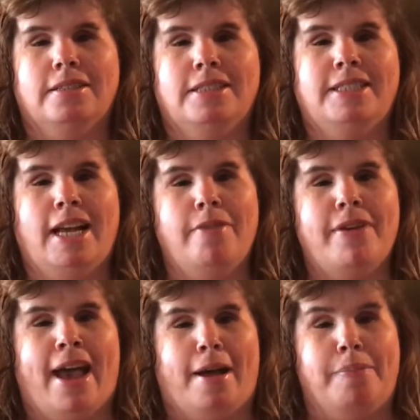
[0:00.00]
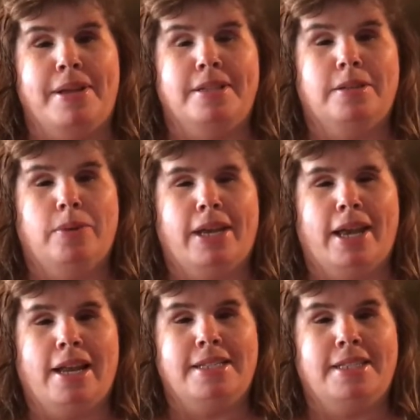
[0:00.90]
stuff happens. What
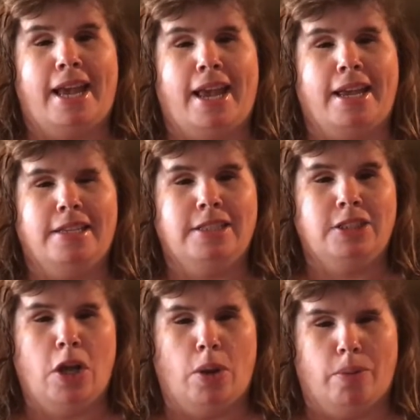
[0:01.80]
can I say? So